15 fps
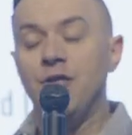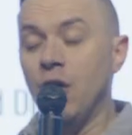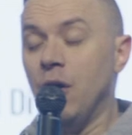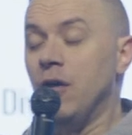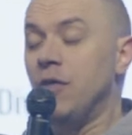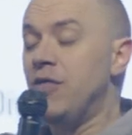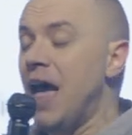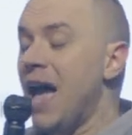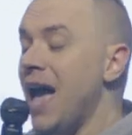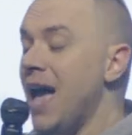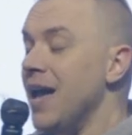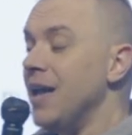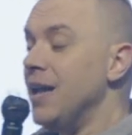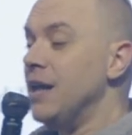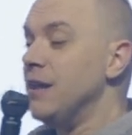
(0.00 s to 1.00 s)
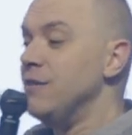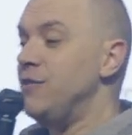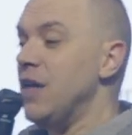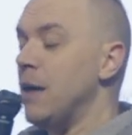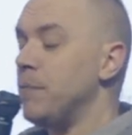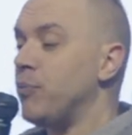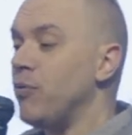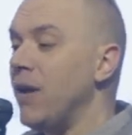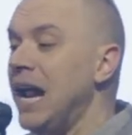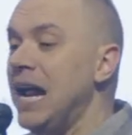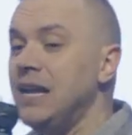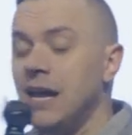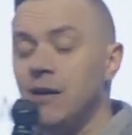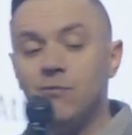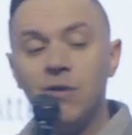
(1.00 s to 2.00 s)
the, that, that
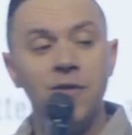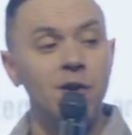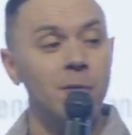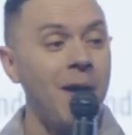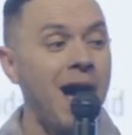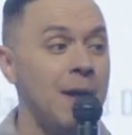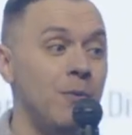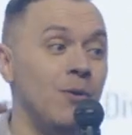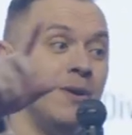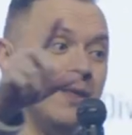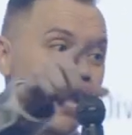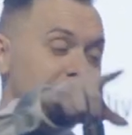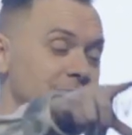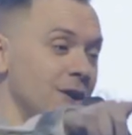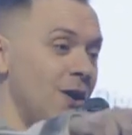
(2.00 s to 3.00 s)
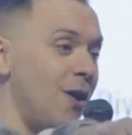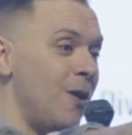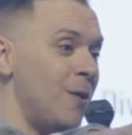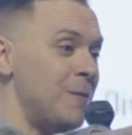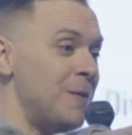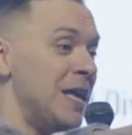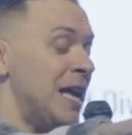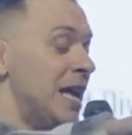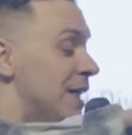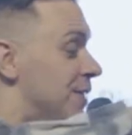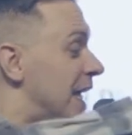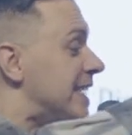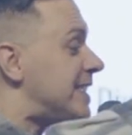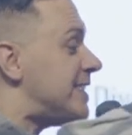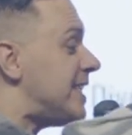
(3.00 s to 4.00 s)
prayed and read their Bible, like y'all,
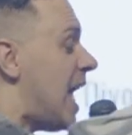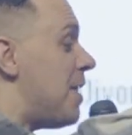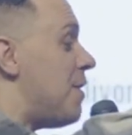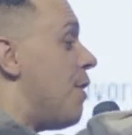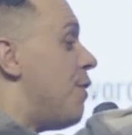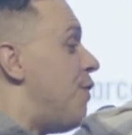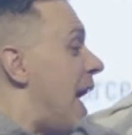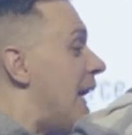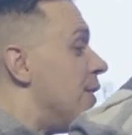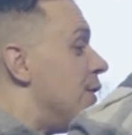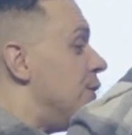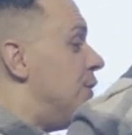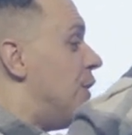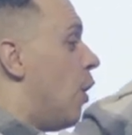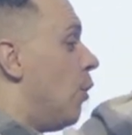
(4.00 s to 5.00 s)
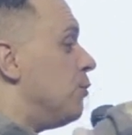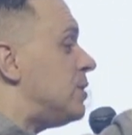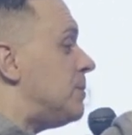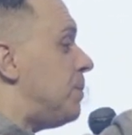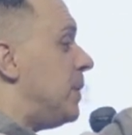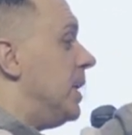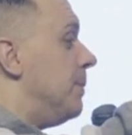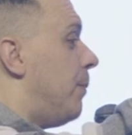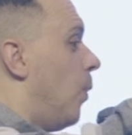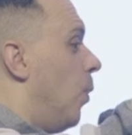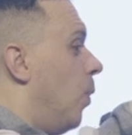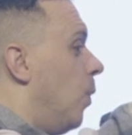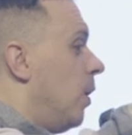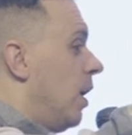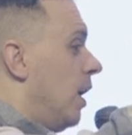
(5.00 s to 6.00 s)
they said that those
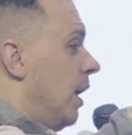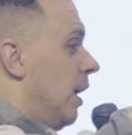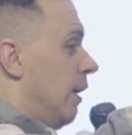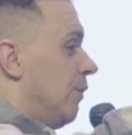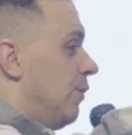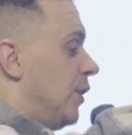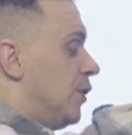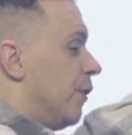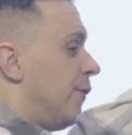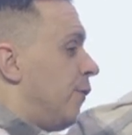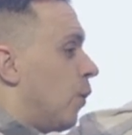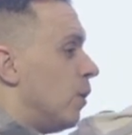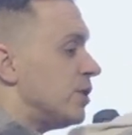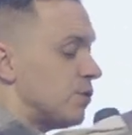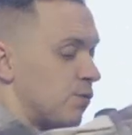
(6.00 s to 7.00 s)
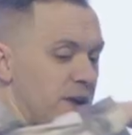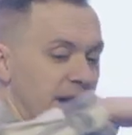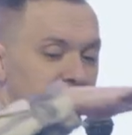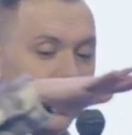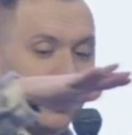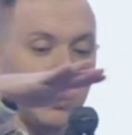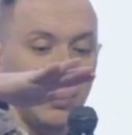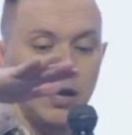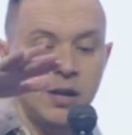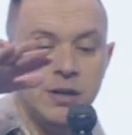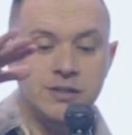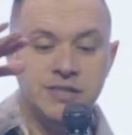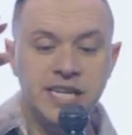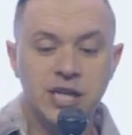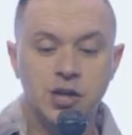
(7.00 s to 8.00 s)
people, the divorce rate
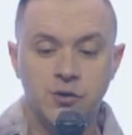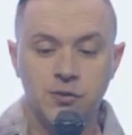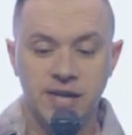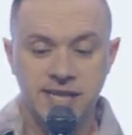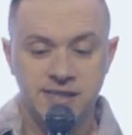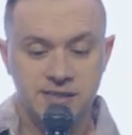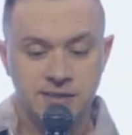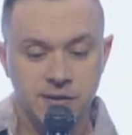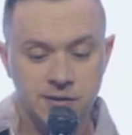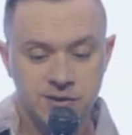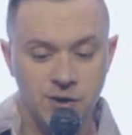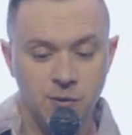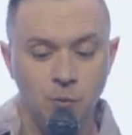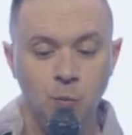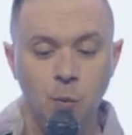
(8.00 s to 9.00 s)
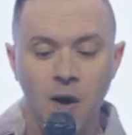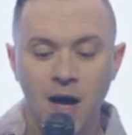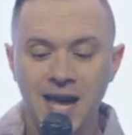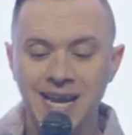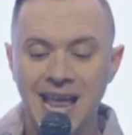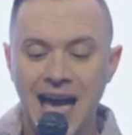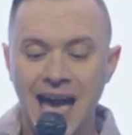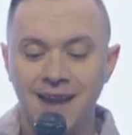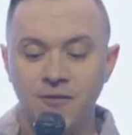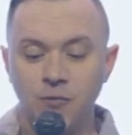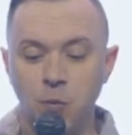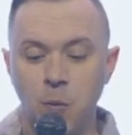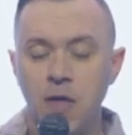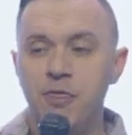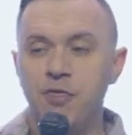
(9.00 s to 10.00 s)
decreased to one out
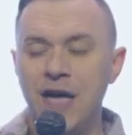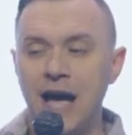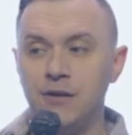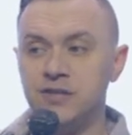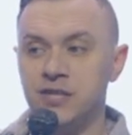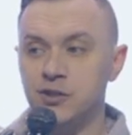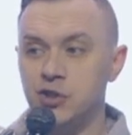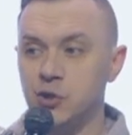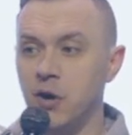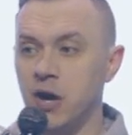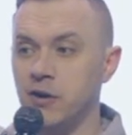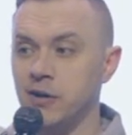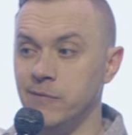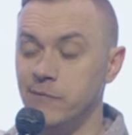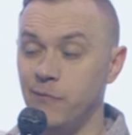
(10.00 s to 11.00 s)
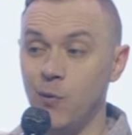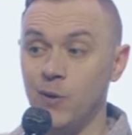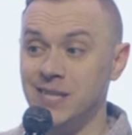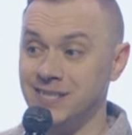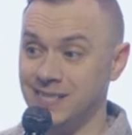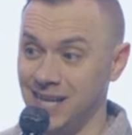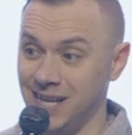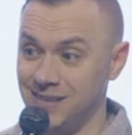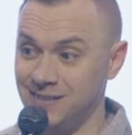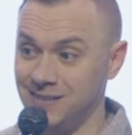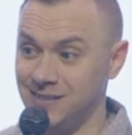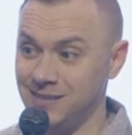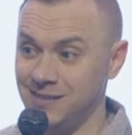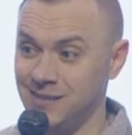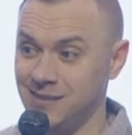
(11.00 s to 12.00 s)
of
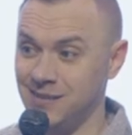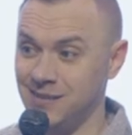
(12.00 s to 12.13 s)
1,246.